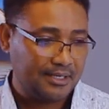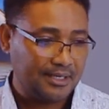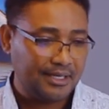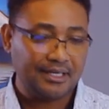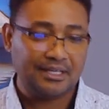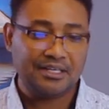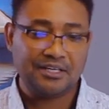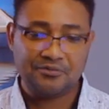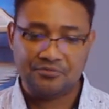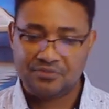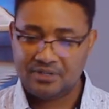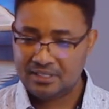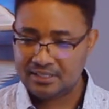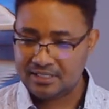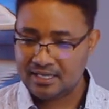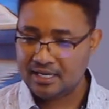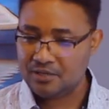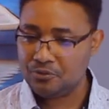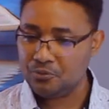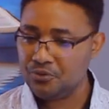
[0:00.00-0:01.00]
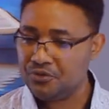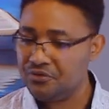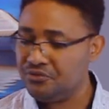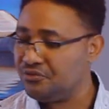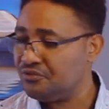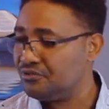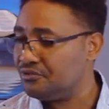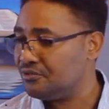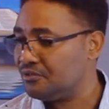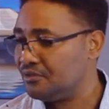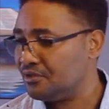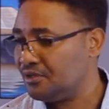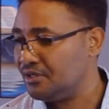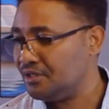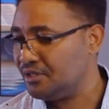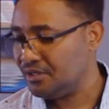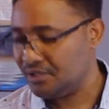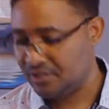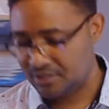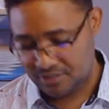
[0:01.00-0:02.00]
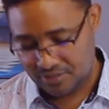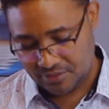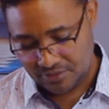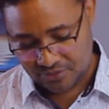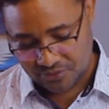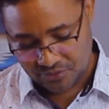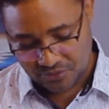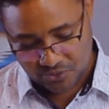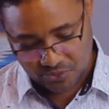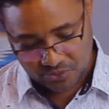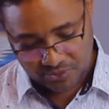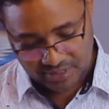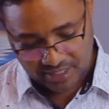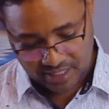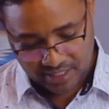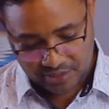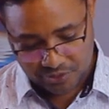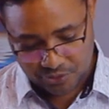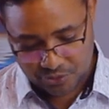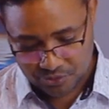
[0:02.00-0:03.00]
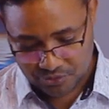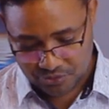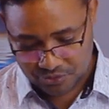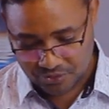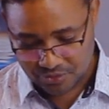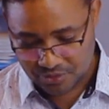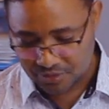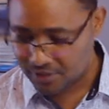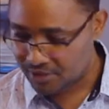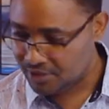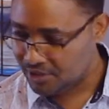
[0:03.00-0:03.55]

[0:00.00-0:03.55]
and he fell down with those angels.